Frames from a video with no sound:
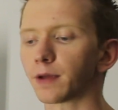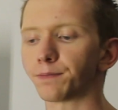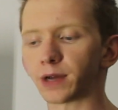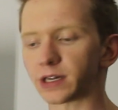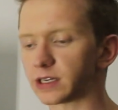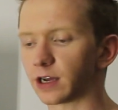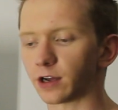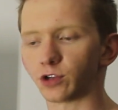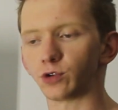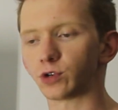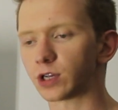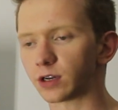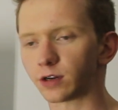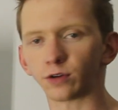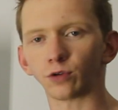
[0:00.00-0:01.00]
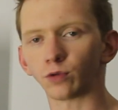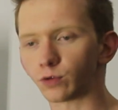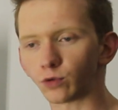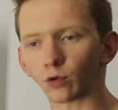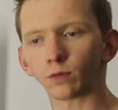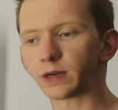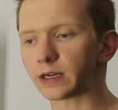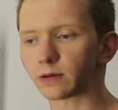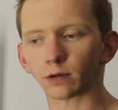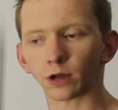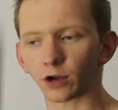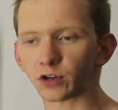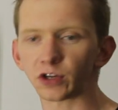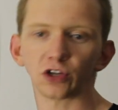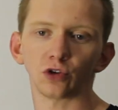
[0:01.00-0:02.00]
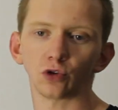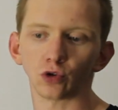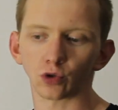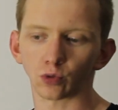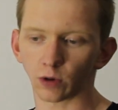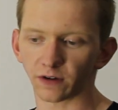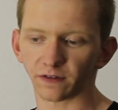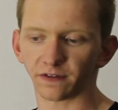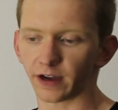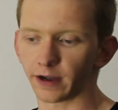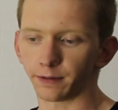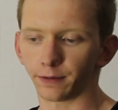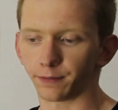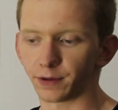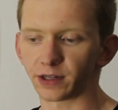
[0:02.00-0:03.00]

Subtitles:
but yeah, you can normally, it'll only use one fiber,